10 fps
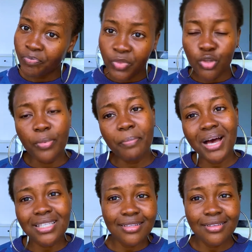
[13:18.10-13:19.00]
They'll be
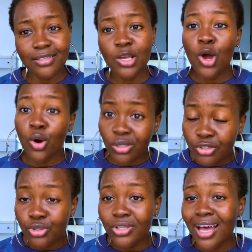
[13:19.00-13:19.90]
passing it on each
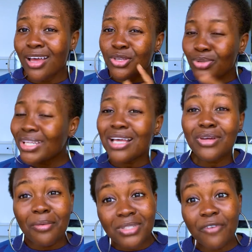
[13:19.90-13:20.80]
other. So that's what
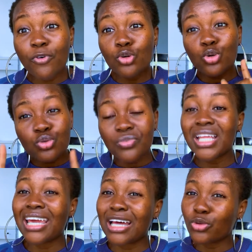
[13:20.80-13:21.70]
I'm saying. For those of you that
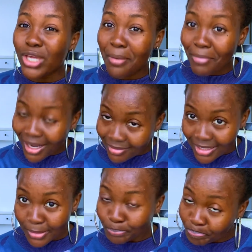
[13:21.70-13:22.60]
you are not yet married,
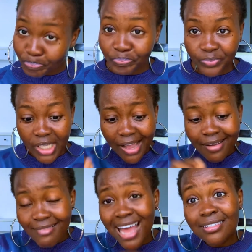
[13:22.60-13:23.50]

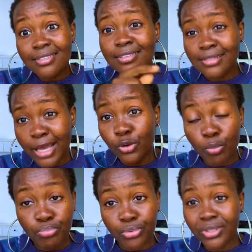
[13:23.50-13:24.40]
write things inside your
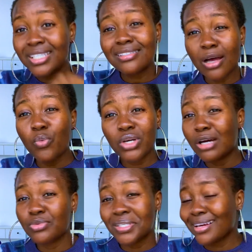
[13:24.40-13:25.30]
book. These are one of
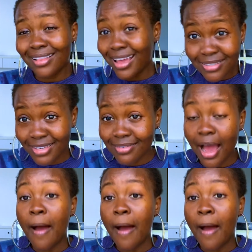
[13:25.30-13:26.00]
the criteria.